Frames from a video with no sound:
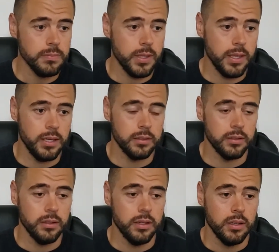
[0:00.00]
And
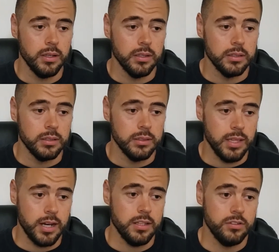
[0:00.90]

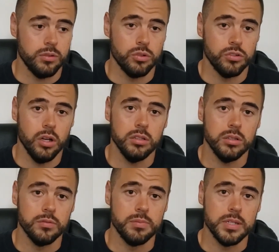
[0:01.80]
that is a result
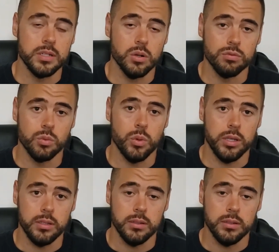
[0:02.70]
of being overweight.